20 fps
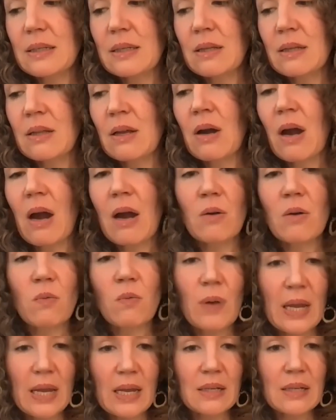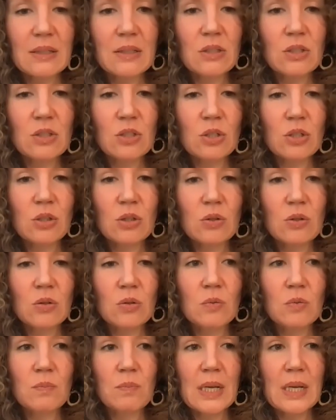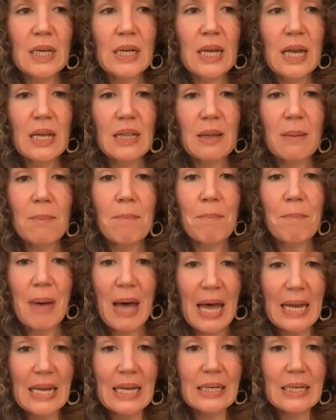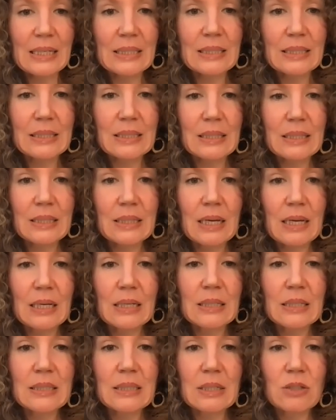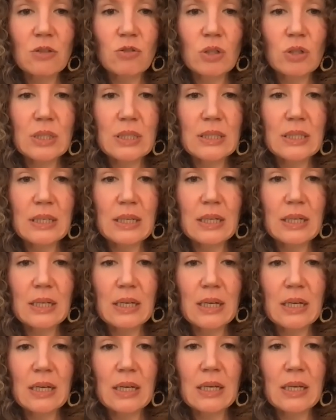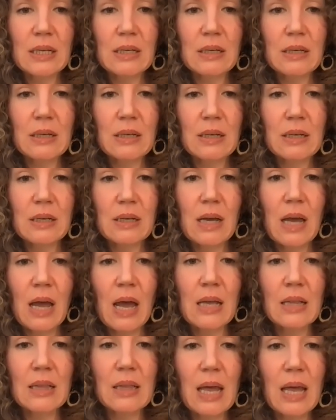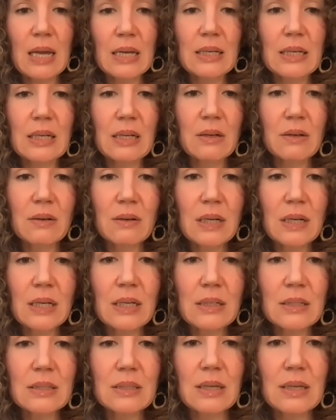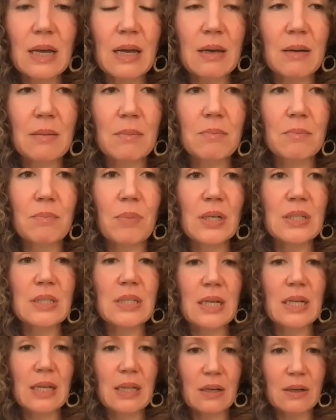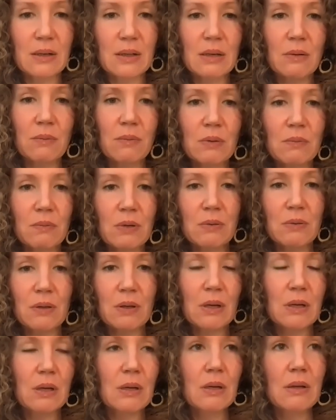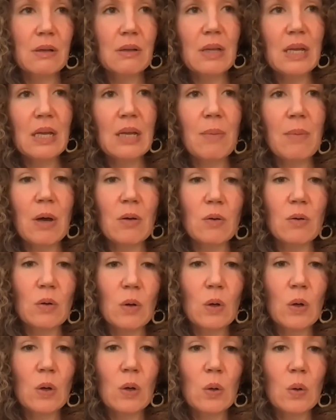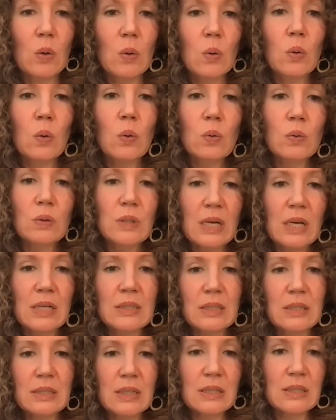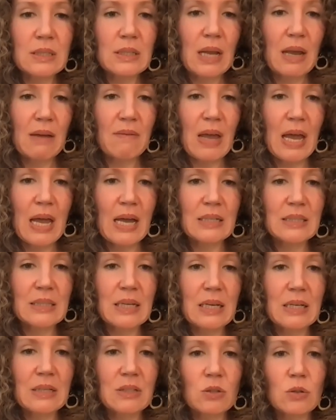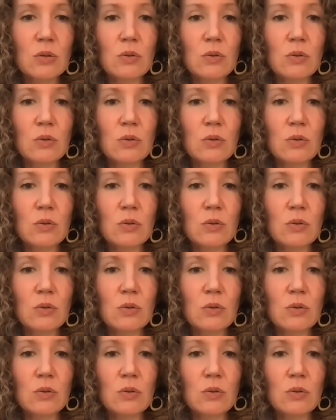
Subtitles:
there are ways to mitigate the bias that is intrinsic in online hearings, particularly when we think about who does and doesn't have access,